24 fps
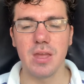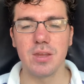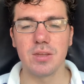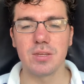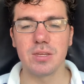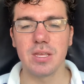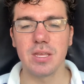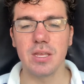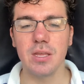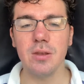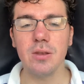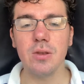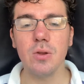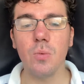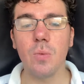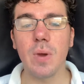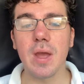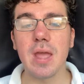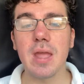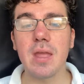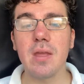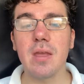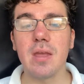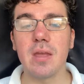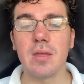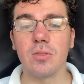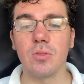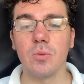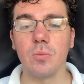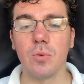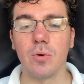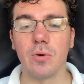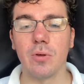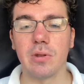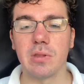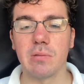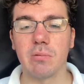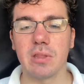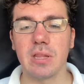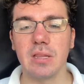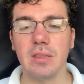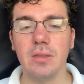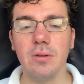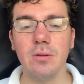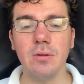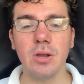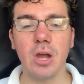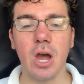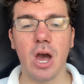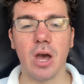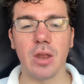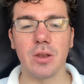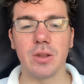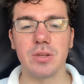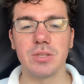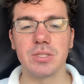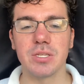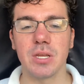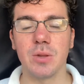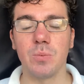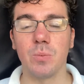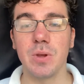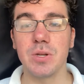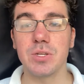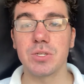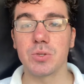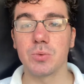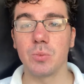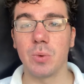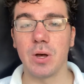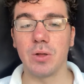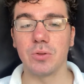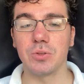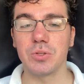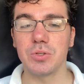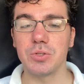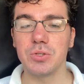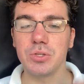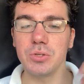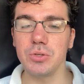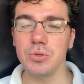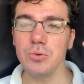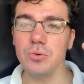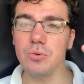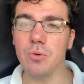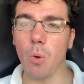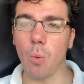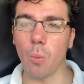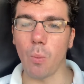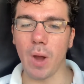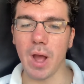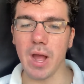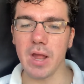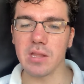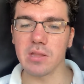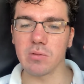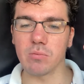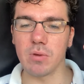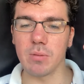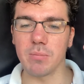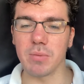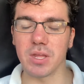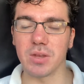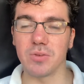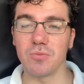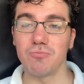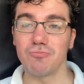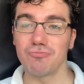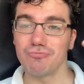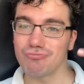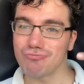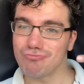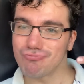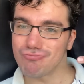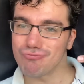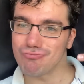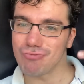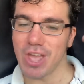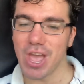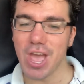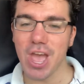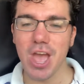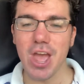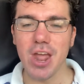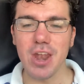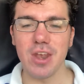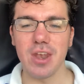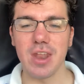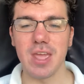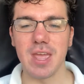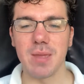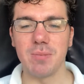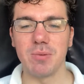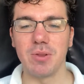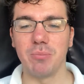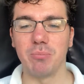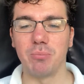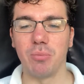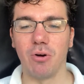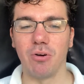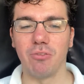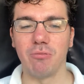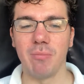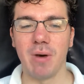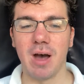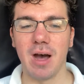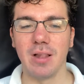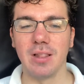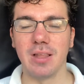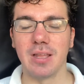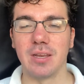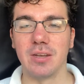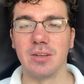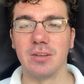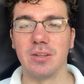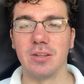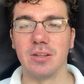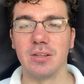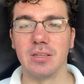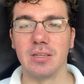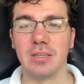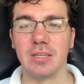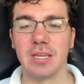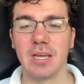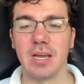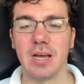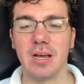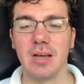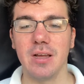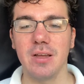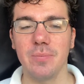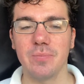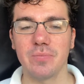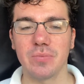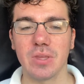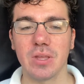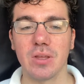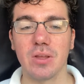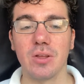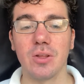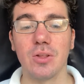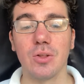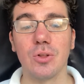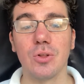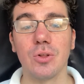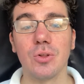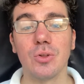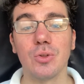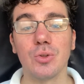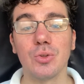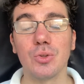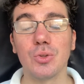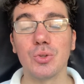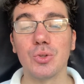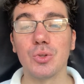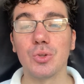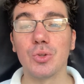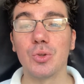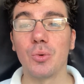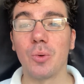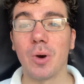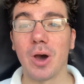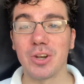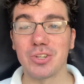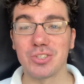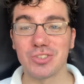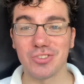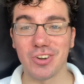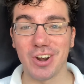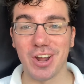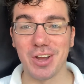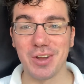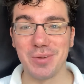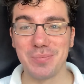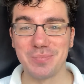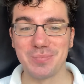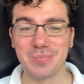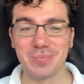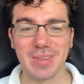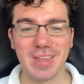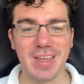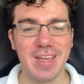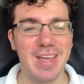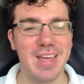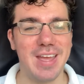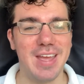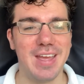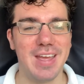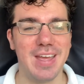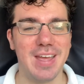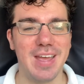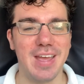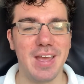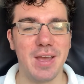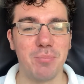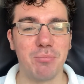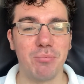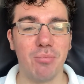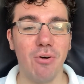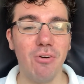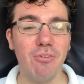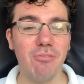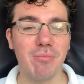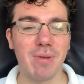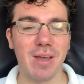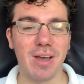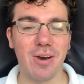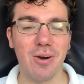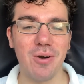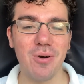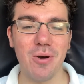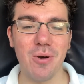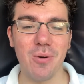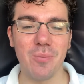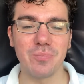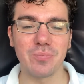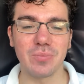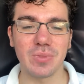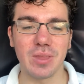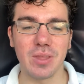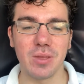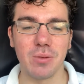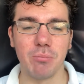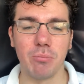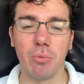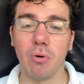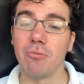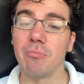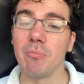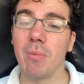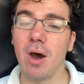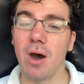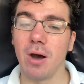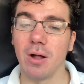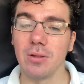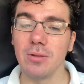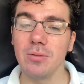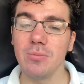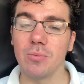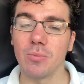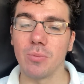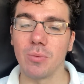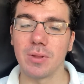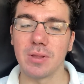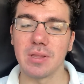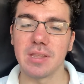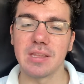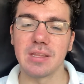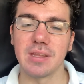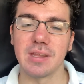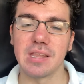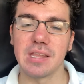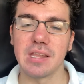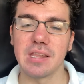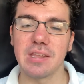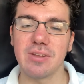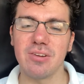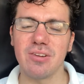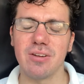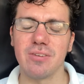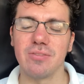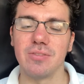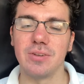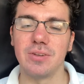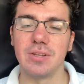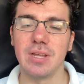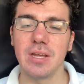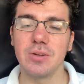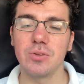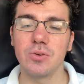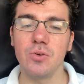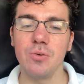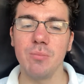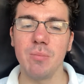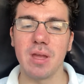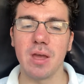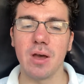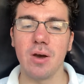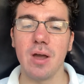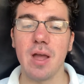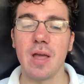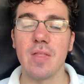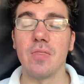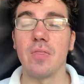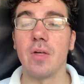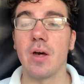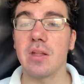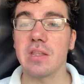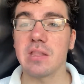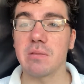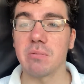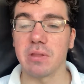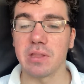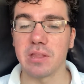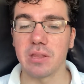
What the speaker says: Hidden away in the woods was a little cottage in which dwelt two wise women named Bovmal and Leah Luachra. Bovmal was the sister of the dead Cumhail and thus was